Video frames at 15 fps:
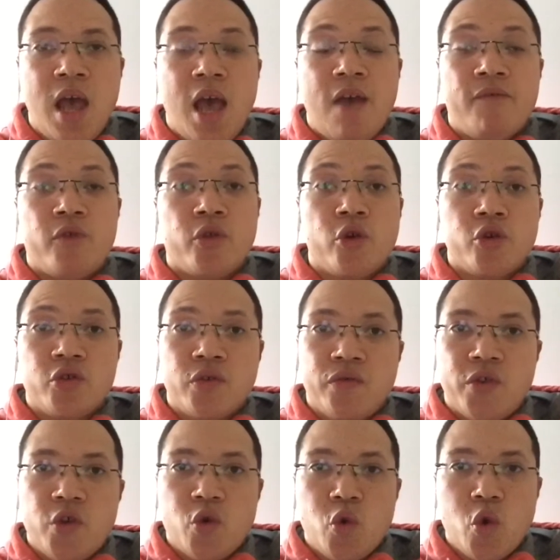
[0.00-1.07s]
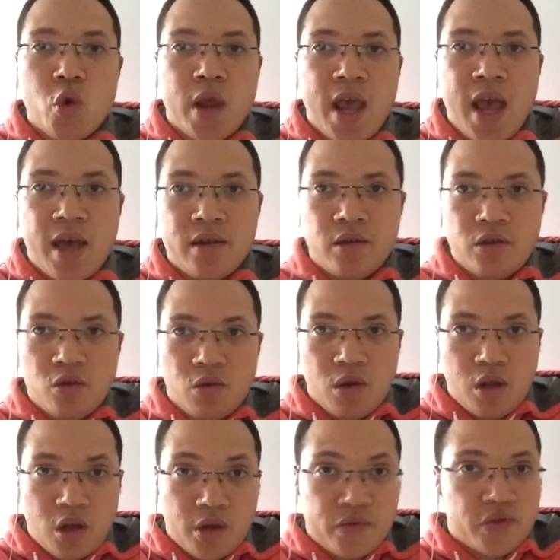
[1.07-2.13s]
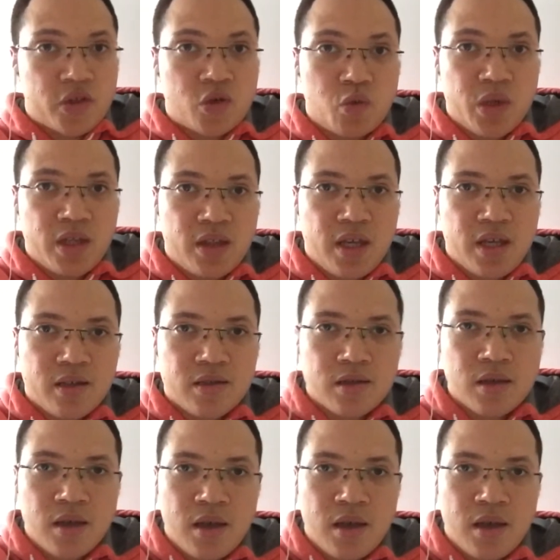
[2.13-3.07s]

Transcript: And for those of you who can't do a lot of sweet things,